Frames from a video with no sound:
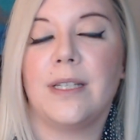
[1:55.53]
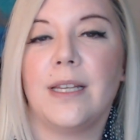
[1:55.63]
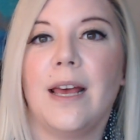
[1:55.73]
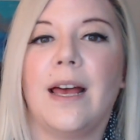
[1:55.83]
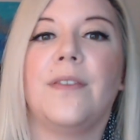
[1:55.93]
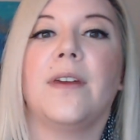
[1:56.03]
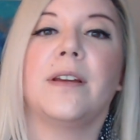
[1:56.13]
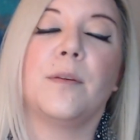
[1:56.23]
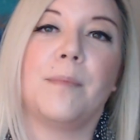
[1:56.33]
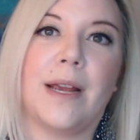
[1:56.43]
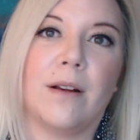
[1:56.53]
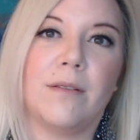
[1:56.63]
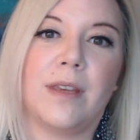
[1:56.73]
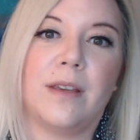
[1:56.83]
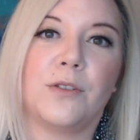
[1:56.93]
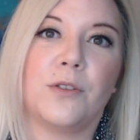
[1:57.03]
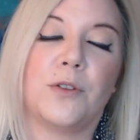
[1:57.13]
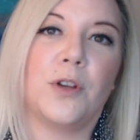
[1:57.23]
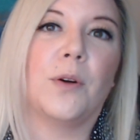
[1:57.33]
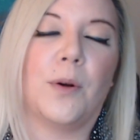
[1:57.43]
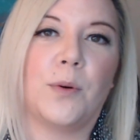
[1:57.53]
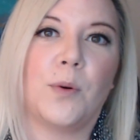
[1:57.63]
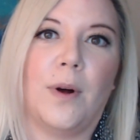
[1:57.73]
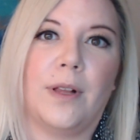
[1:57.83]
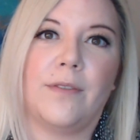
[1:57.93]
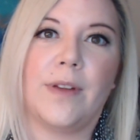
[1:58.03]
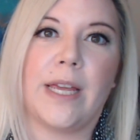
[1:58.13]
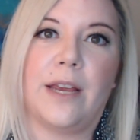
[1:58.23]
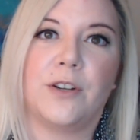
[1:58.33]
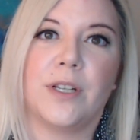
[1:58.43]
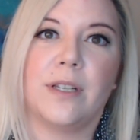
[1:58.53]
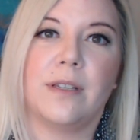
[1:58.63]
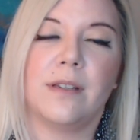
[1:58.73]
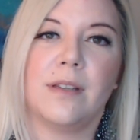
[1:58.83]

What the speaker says: and then compare these to your own qualifications.